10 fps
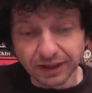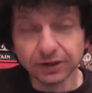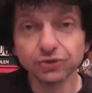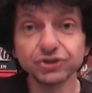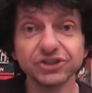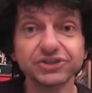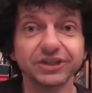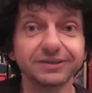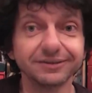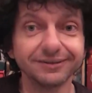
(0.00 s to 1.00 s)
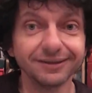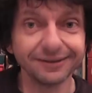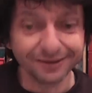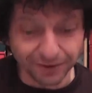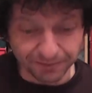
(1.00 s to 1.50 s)
logistical
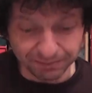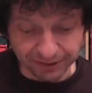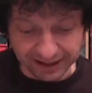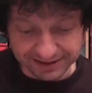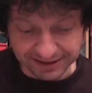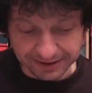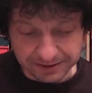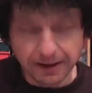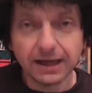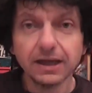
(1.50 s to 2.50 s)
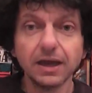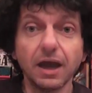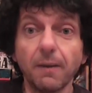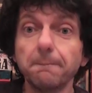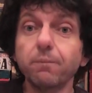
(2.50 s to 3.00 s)
uh, complexities
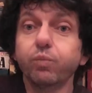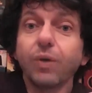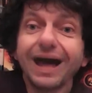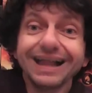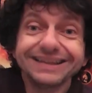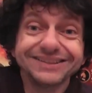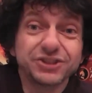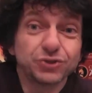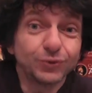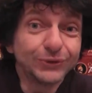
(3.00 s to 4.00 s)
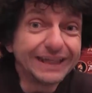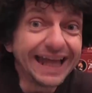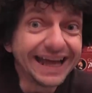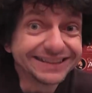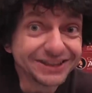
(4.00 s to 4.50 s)
while the story
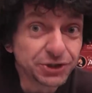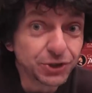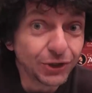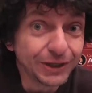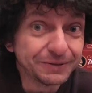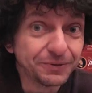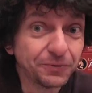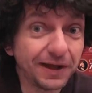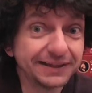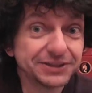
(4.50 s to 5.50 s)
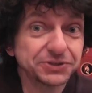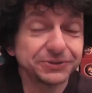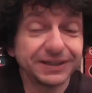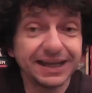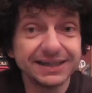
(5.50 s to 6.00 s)
lasted good while the
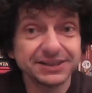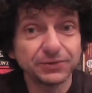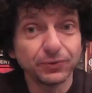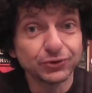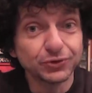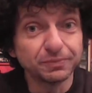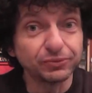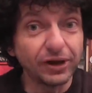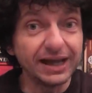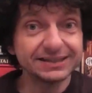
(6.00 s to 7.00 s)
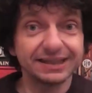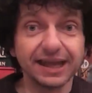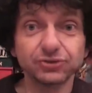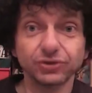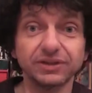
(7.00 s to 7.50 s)
story it was surprising
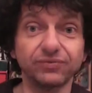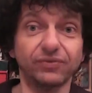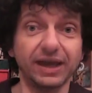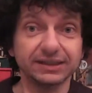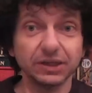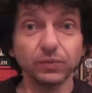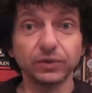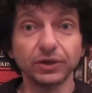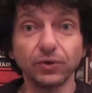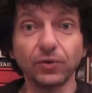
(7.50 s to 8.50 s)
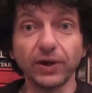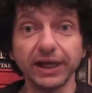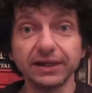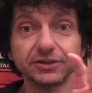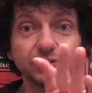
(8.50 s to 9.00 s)
actually the fact that we are
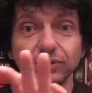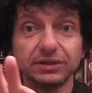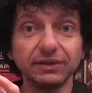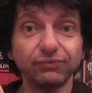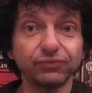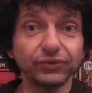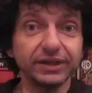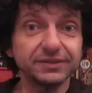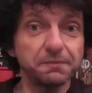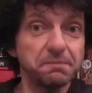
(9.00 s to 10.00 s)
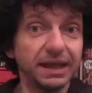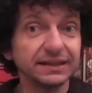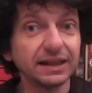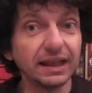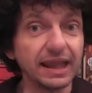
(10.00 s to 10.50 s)
going to different
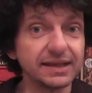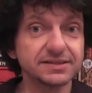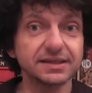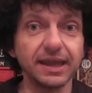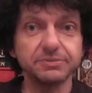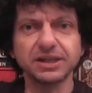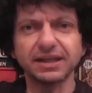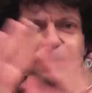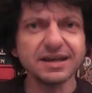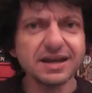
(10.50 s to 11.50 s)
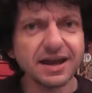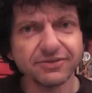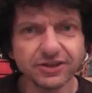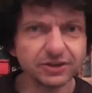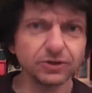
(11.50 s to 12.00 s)
mental landscapes that had
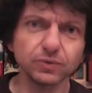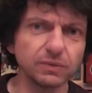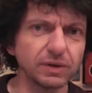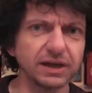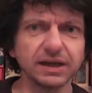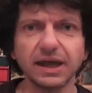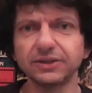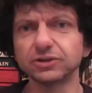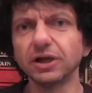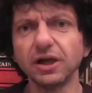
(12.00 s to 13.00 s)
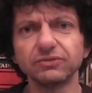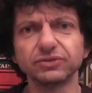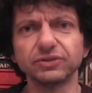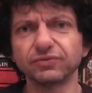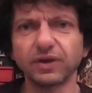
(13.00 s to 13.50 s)
nothing to do with one another
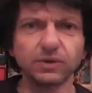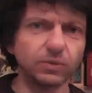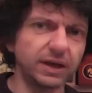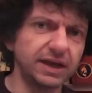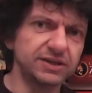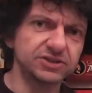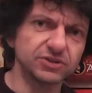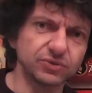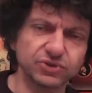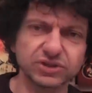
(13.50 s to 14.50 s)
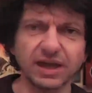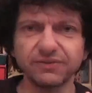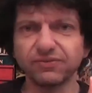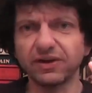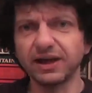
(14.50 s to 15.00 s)
from the far west to
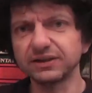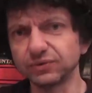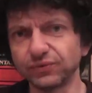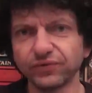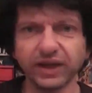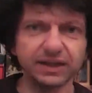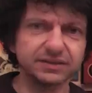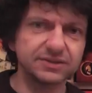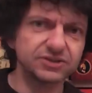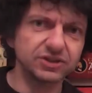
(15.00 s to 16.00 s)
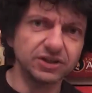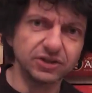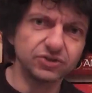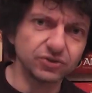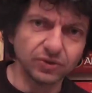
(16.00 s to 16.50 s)
sci-fi to fantasy
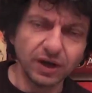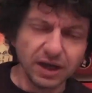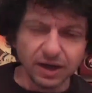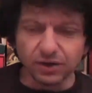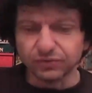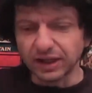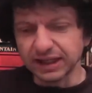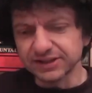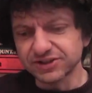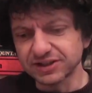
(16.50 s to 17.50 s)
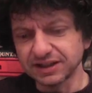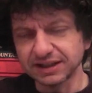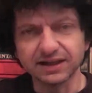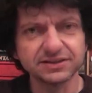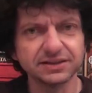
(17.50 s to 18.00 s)
to
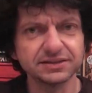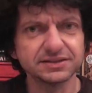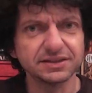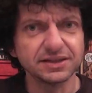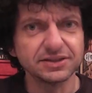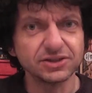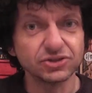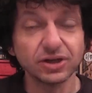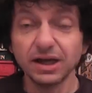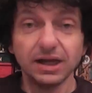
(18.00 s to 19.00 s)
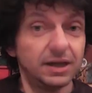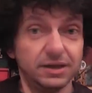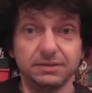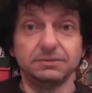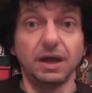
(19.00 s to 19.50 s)
realistic etc etc etc
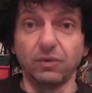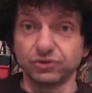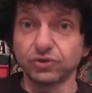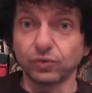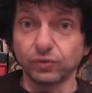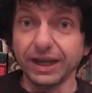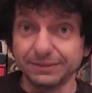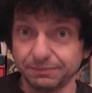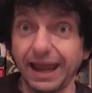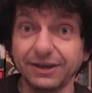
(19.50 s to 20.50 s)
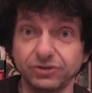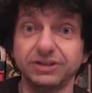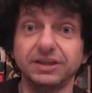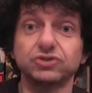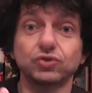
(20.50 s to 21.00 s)
I was great.
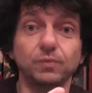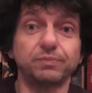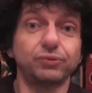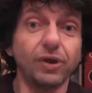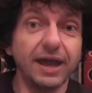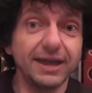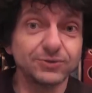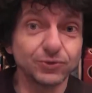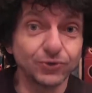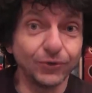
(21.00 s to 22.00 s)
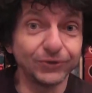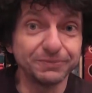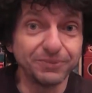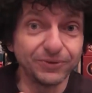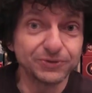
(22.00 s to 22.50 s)
Actually, the surprise was all
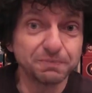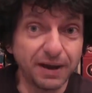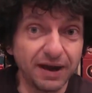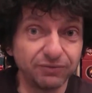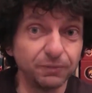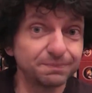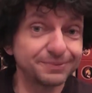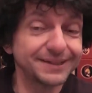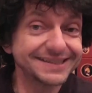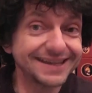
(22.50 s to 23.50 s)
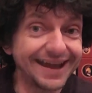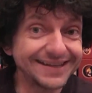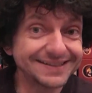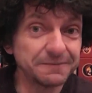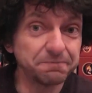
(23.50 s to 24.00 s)
the most powerful
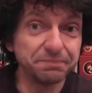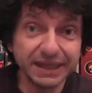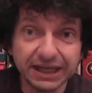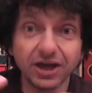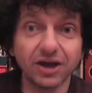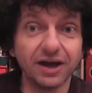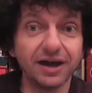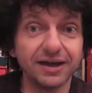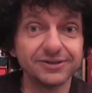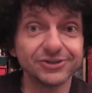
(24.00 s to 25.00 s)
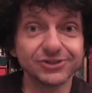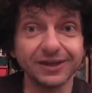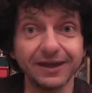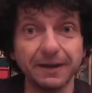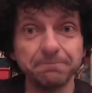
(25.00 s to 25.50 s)
precisely because
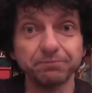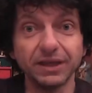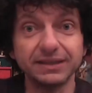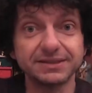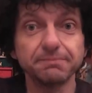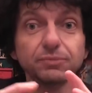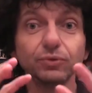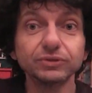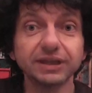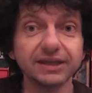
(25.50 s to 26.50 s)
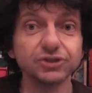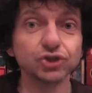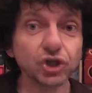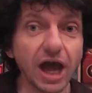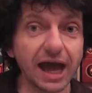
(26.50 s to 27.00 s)
um, it's a
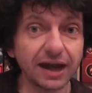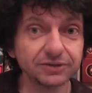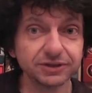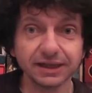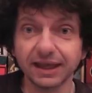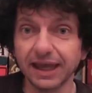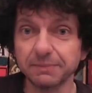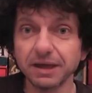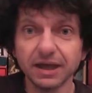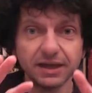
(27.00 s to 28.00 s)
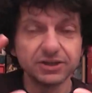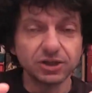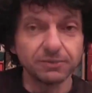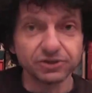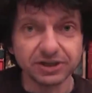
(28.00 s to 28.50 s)
multi-genre game. It's
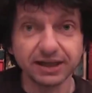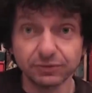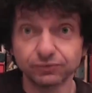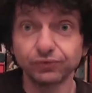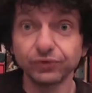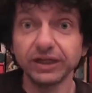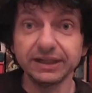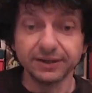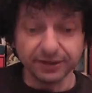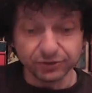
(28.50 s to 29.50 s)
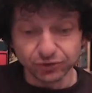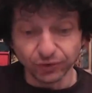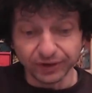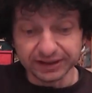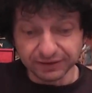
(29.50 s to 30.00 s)
almost like really and
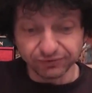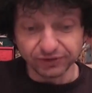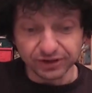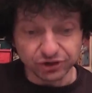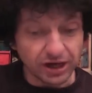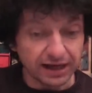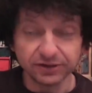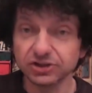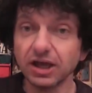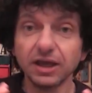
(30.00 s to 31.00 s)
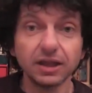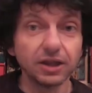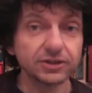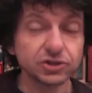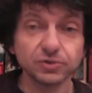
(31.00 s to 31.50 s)
truly different genres.
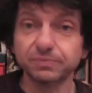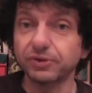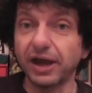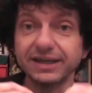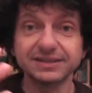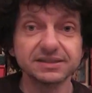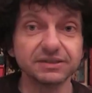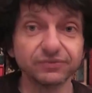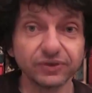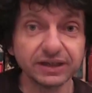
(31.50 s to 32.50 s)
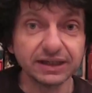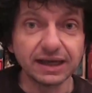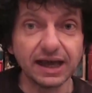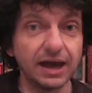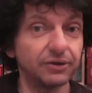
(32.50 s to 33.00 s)
Lots of surprises, different
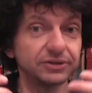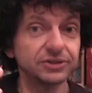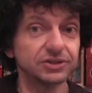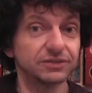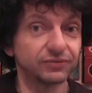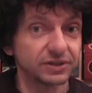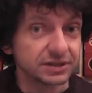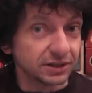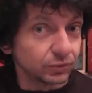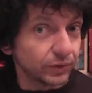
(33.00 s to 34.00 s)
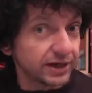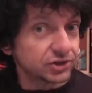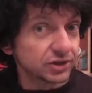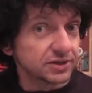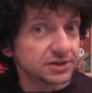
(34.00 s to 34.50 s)
encounters, different
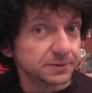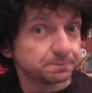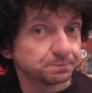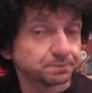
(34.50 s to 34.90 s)
situations.